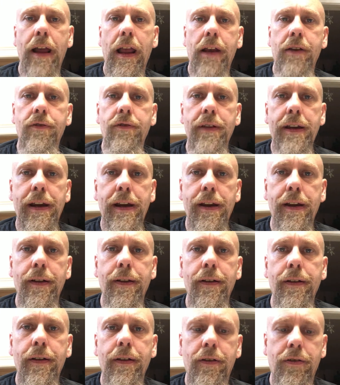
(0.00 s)
actually
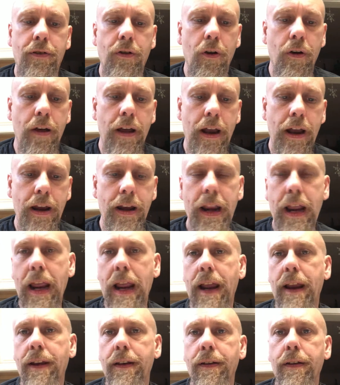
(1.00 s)
go ahead
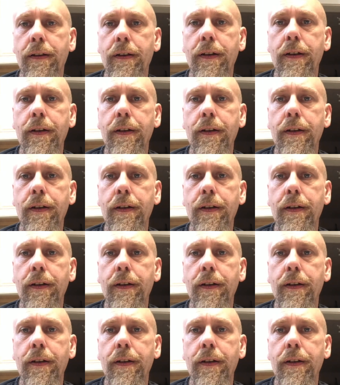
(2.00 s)
and